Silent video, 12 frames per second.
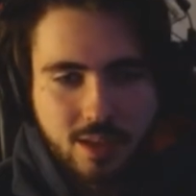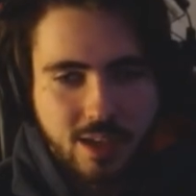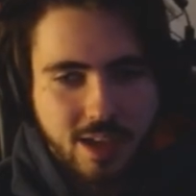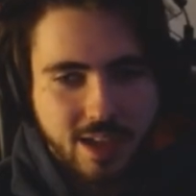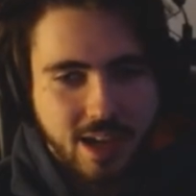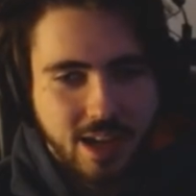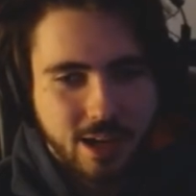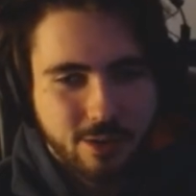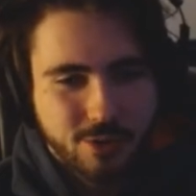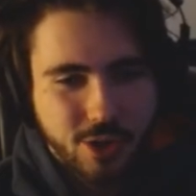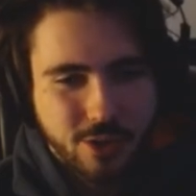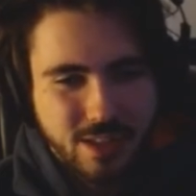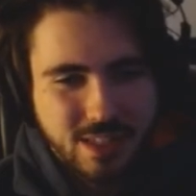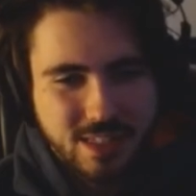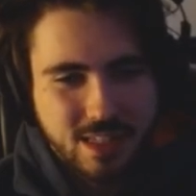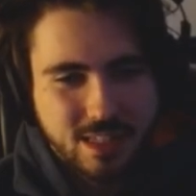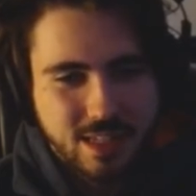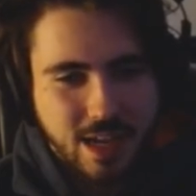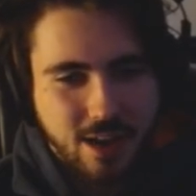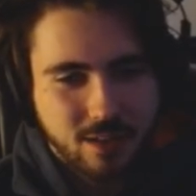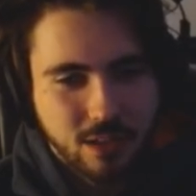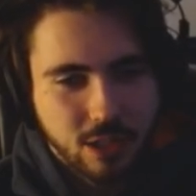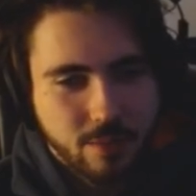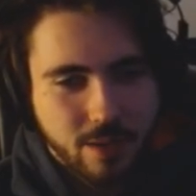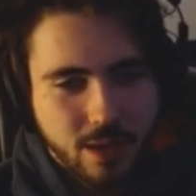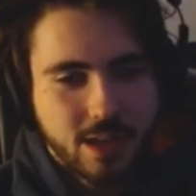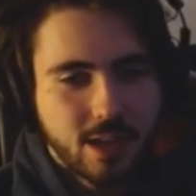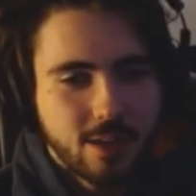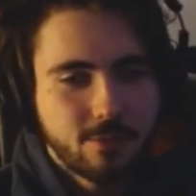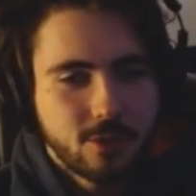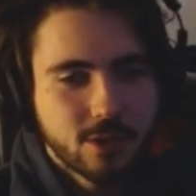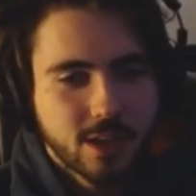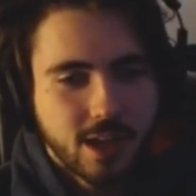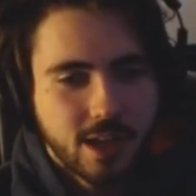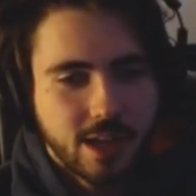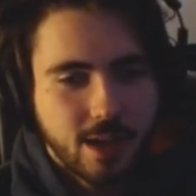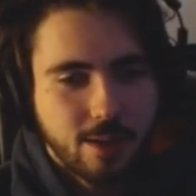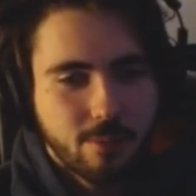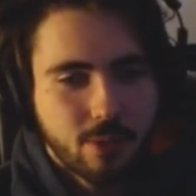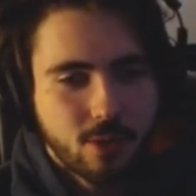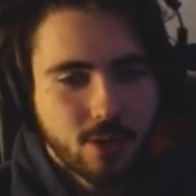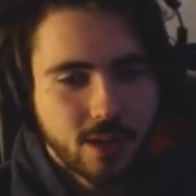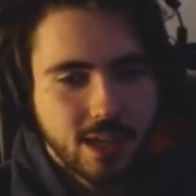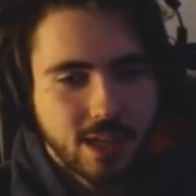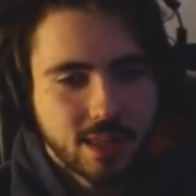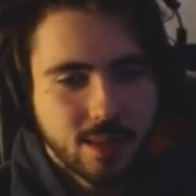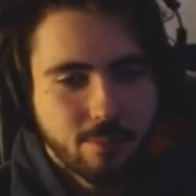It kind of ruins the sound a little bit. If you kind of put it in the